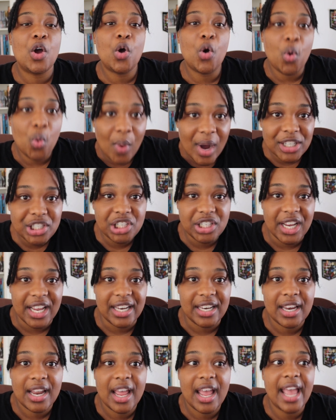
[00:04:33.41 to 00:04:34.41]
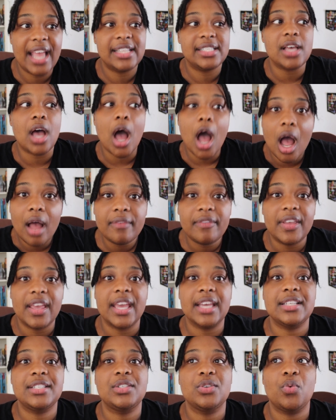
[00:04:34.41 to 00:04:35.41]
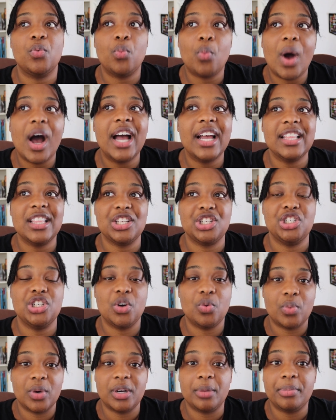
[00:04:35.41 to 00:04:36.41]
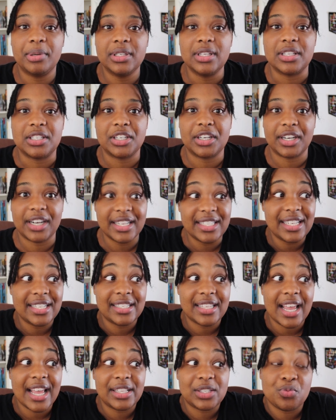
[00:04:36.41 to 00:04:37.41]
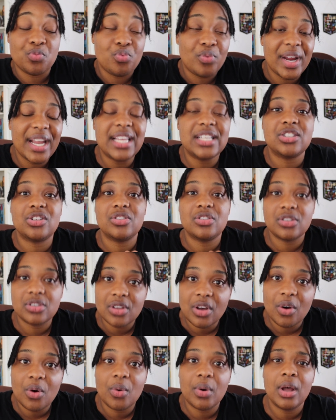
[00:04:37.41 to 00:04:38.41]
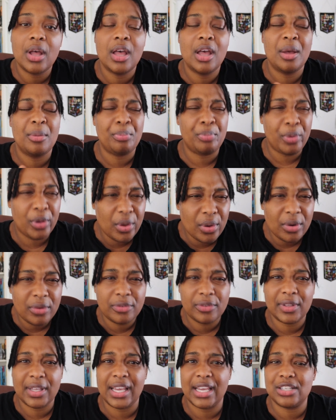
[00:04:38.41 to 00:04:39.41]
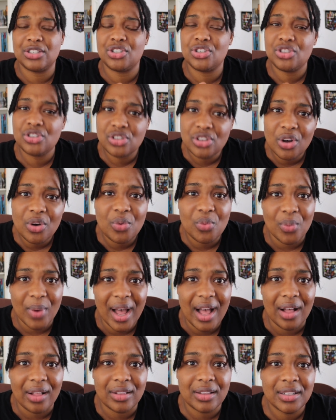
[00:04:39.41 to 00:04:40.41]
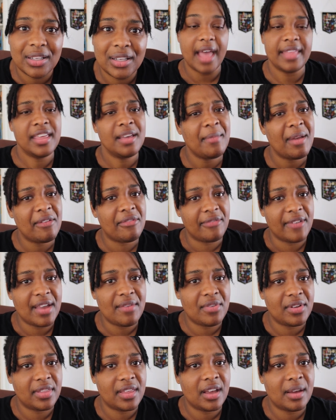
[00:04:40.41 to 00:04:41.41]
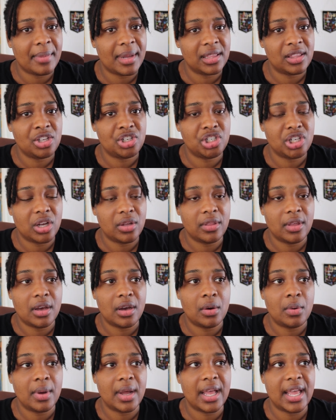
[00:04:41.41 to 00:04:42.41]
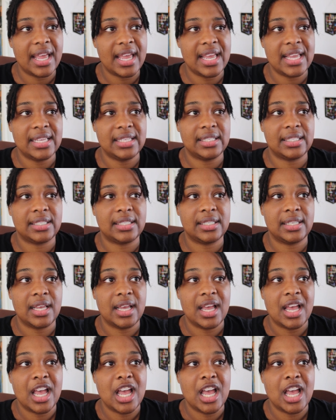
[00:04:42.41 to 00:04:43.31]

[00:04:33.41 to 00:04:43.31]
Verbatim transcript: question. It's obvious why the show won a Pulitzer because it's, it's written so beautifully and so well. I think my favorite thing about the show though is